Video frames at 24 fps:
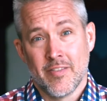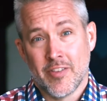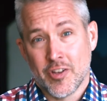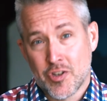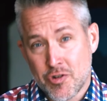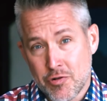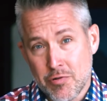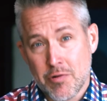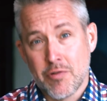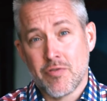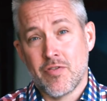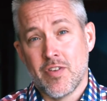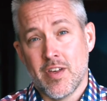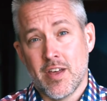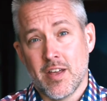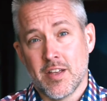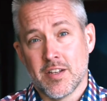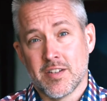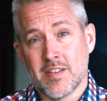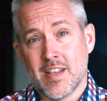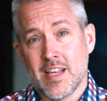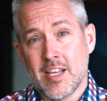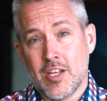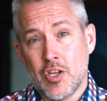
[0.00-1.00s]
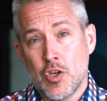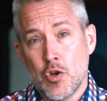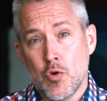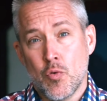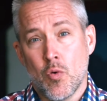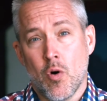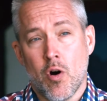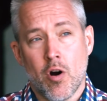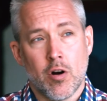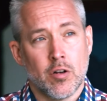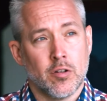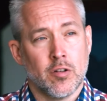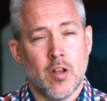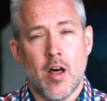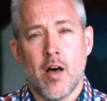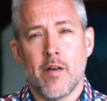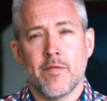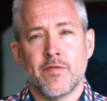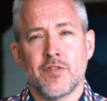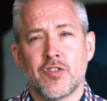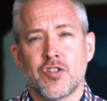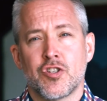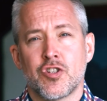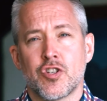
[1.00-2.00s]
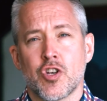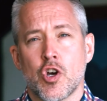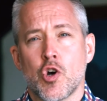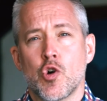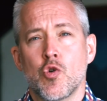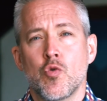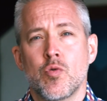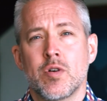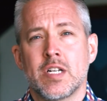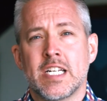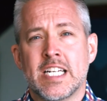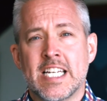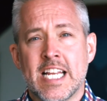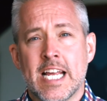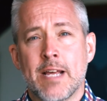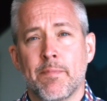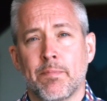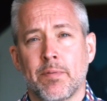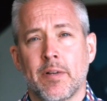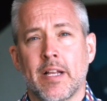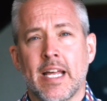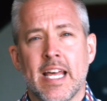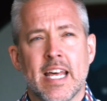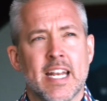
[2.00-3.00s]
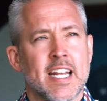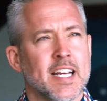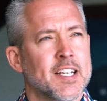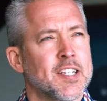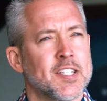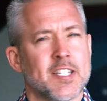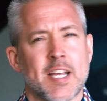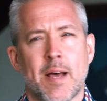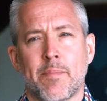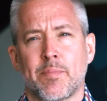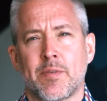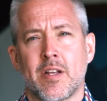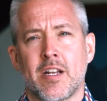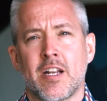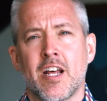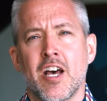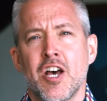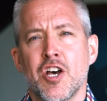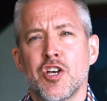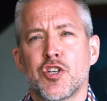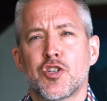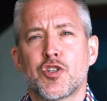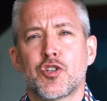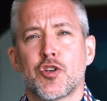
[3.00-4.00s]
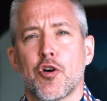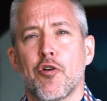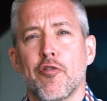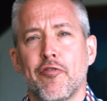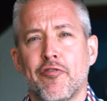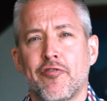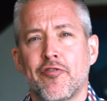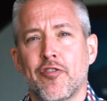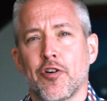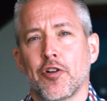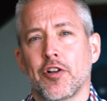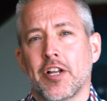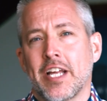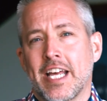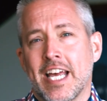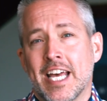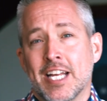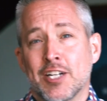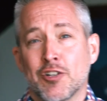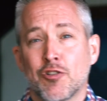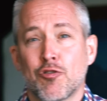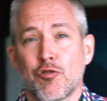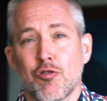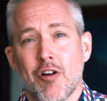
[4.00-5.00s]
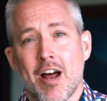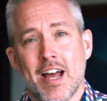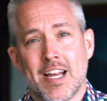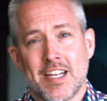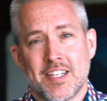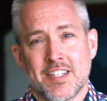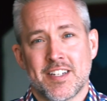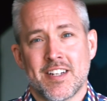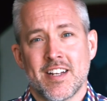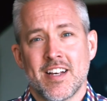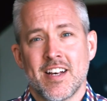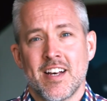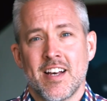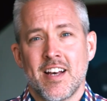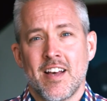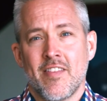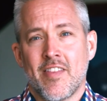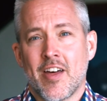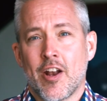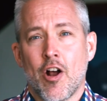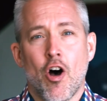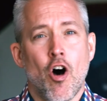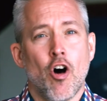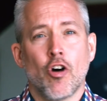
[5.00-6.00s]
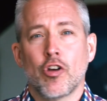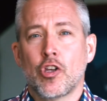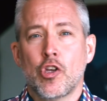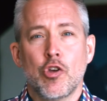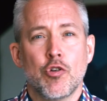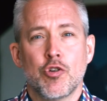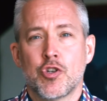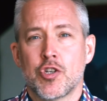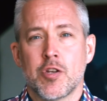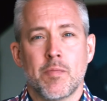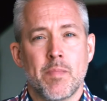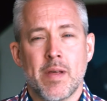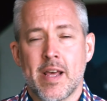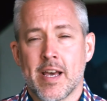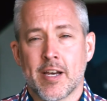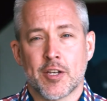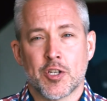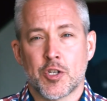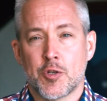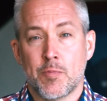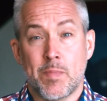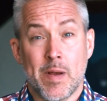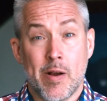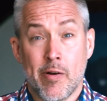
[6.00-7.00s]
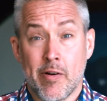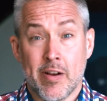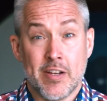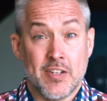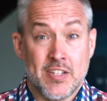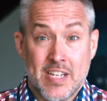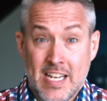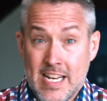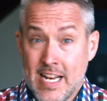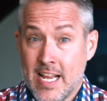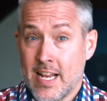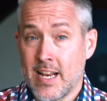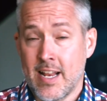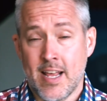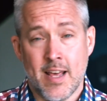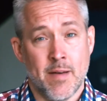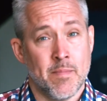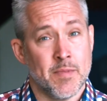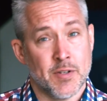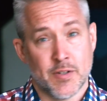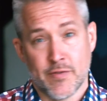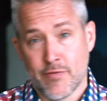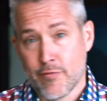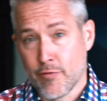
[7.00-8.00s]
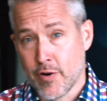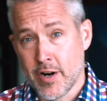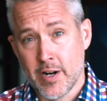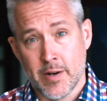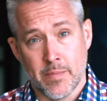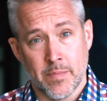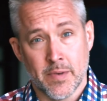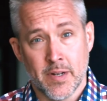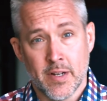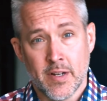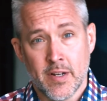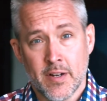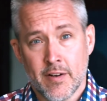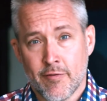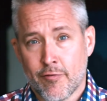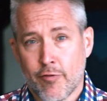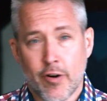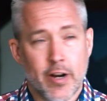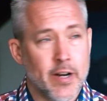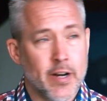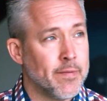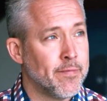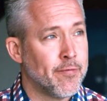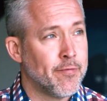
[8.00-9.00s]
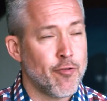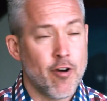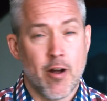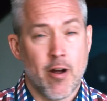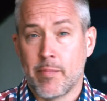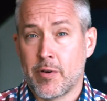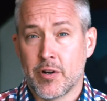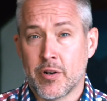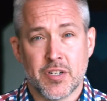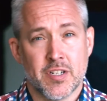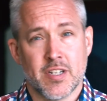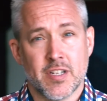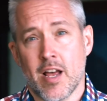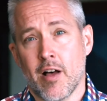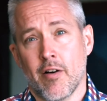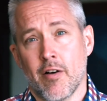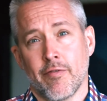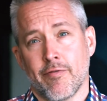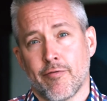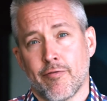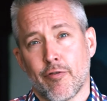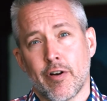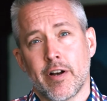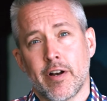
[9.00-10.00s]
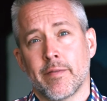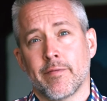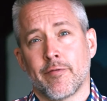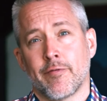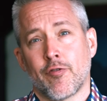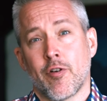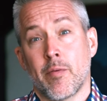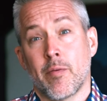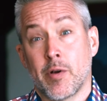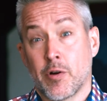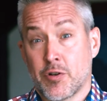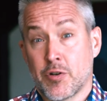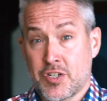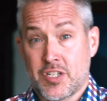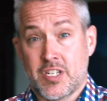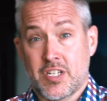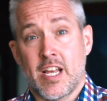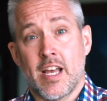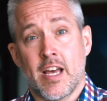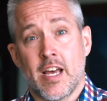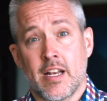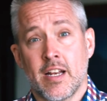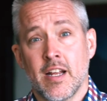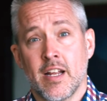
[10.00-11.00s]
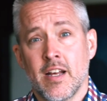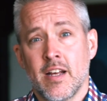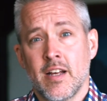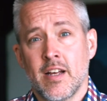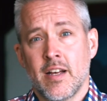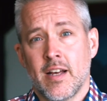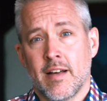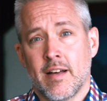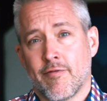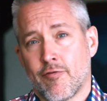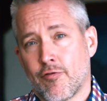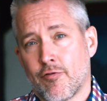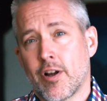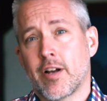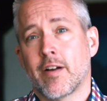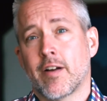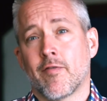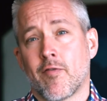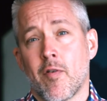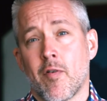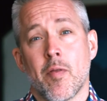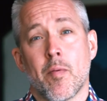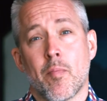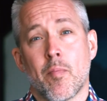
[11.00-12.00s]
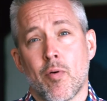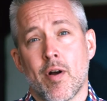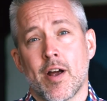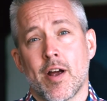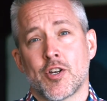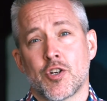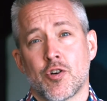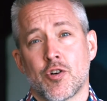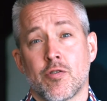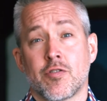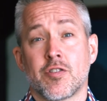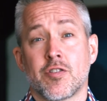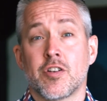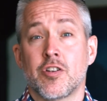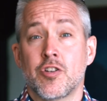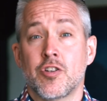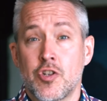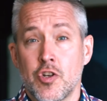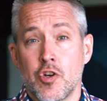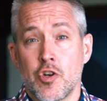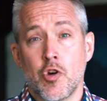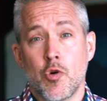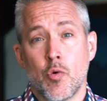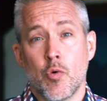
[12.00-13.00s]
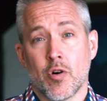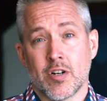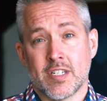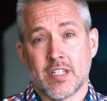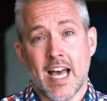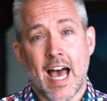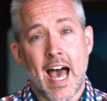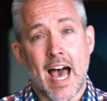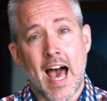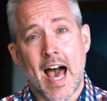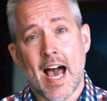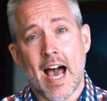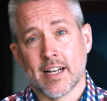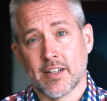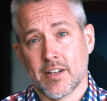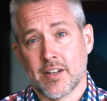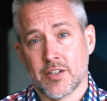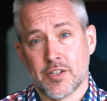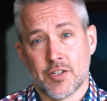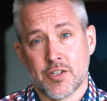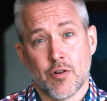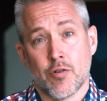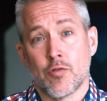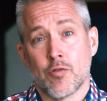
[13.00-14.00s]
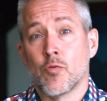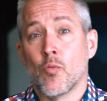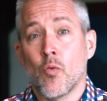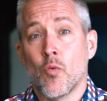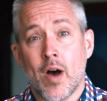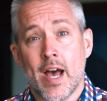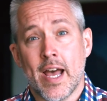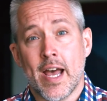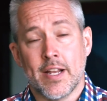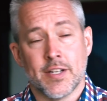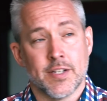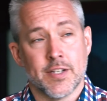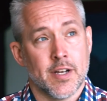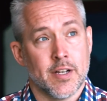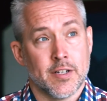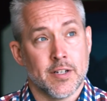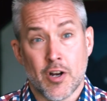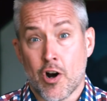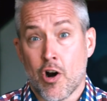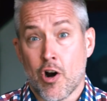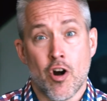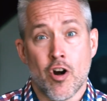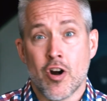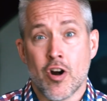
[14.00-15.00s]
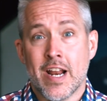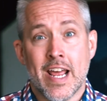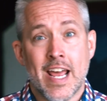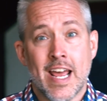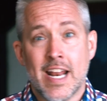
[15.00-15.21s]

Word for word: The truth is that you are loved so deeply and accepted so fully in Christ that all you should be experiencing in Him is freedom freedom from yourself, freedom from your sin, and freedom from the pressure to do or to act a certain way to, to earn